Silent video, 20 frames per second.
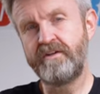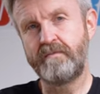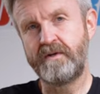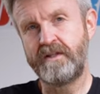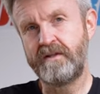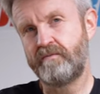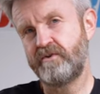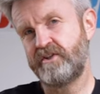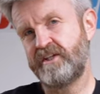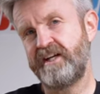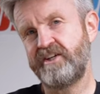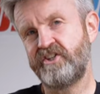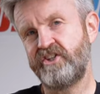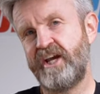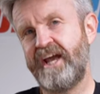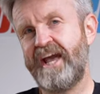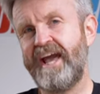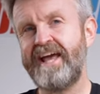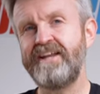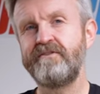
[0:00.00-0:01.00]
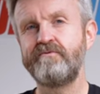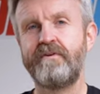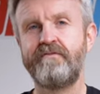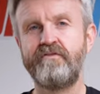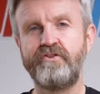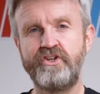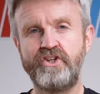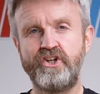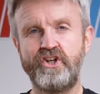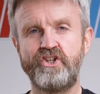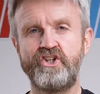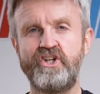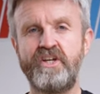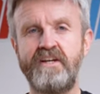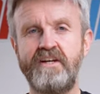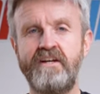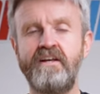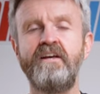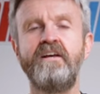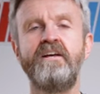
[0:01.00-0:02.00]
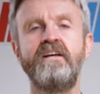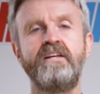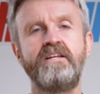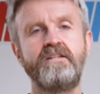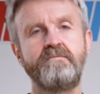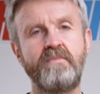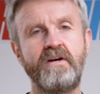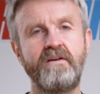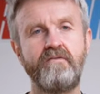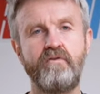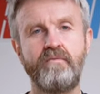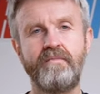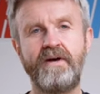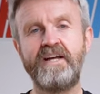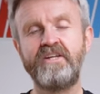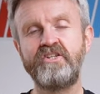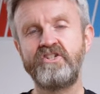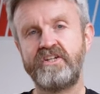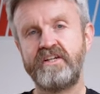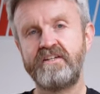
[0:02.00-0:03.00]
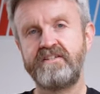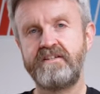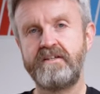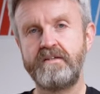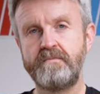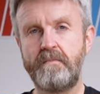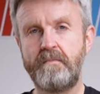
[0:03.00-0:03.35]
the bit that protects your head rather than your chin, is made from HJC's